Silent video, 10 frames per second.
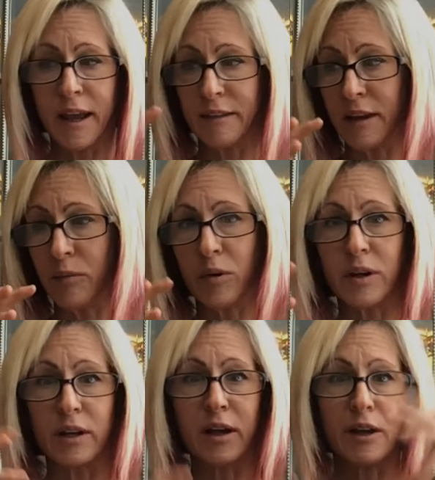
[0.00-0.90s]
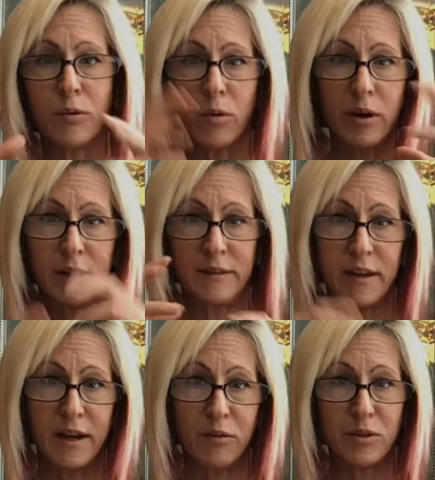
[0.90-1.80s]
And then we're going to kind of work in
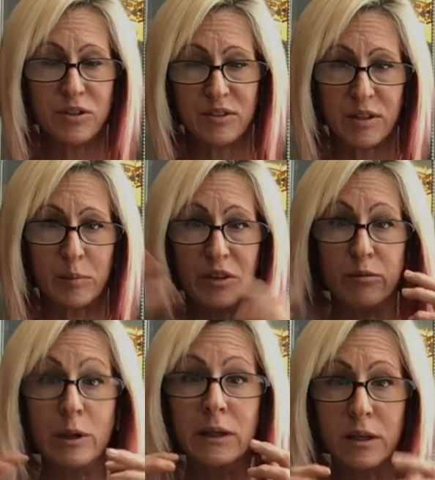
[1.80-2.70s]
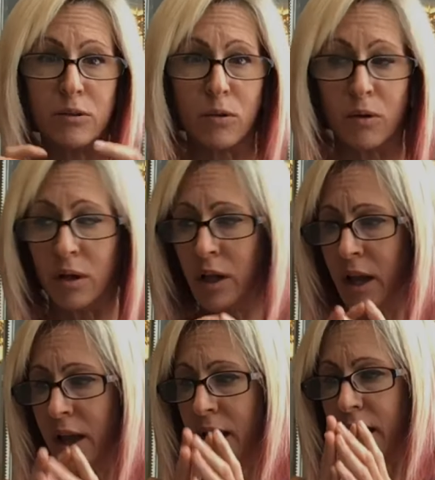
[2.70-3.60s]
there, which is going to be really cool.
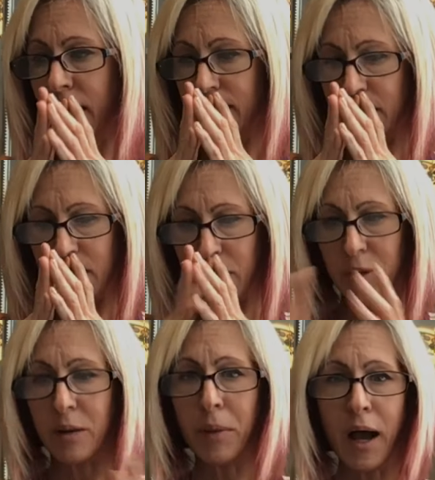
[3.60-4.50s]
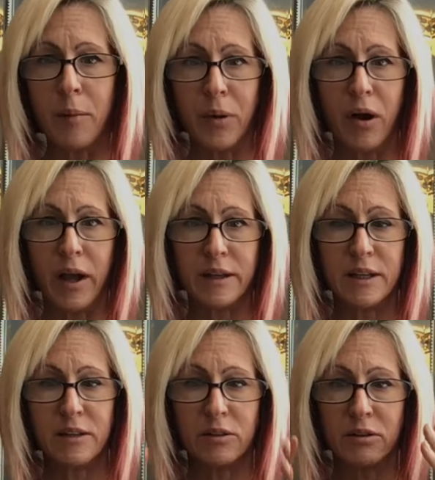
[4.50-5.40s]
And then I'm going to pop on
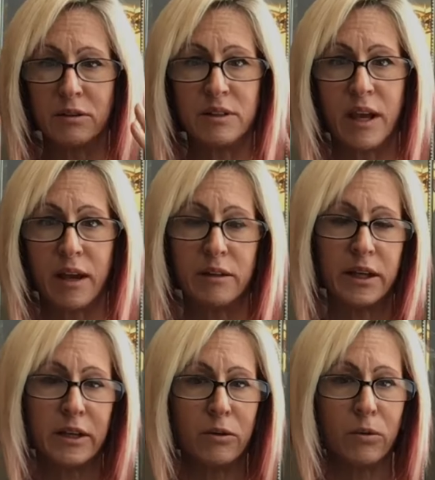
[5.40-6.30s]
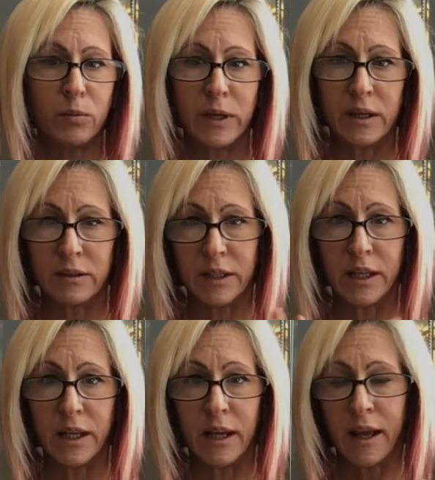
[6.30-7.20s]
either daily or
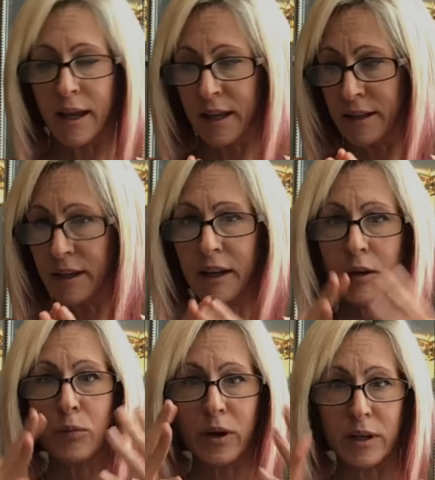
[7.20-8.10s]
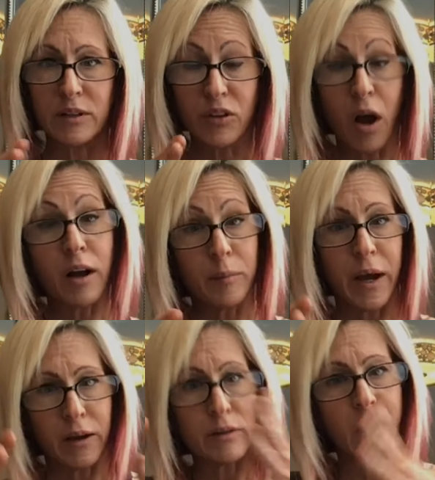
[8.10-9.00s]
weekly and we're going to talk
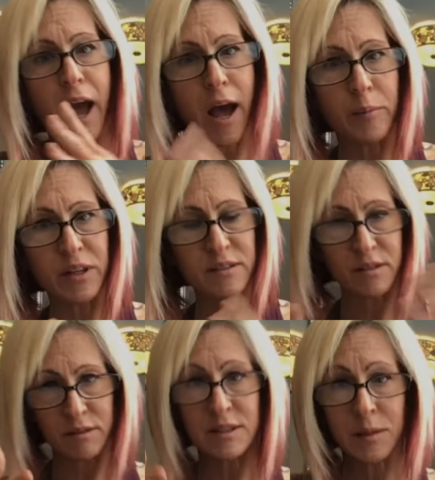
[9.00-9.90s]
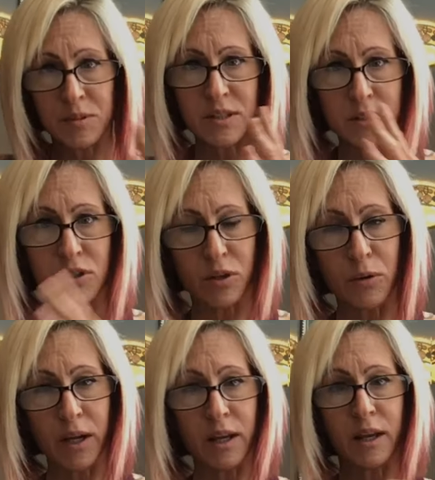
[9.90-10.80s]
about the habits and tips to do
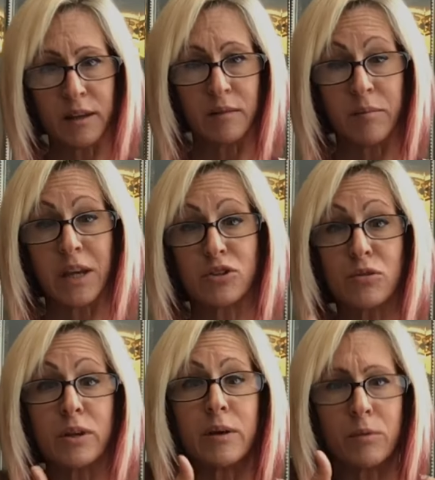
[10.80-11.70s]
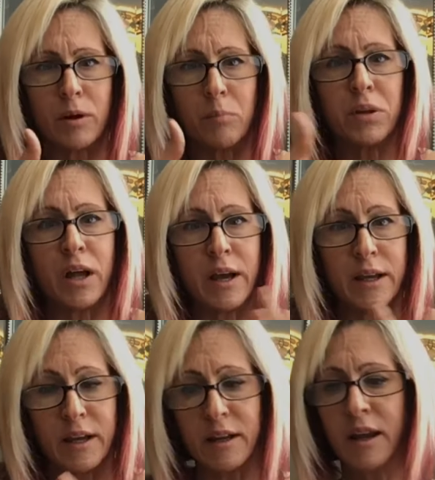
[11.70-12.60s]
it and then make sure that we're applying
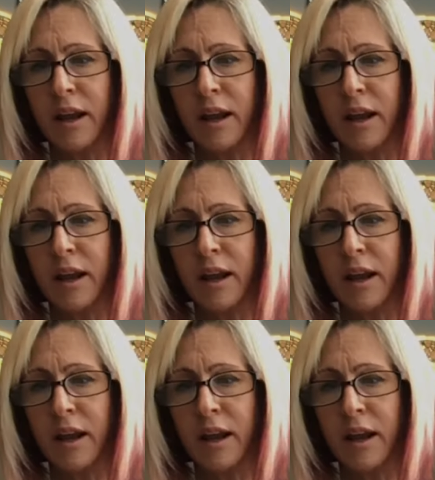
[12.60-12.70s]
it.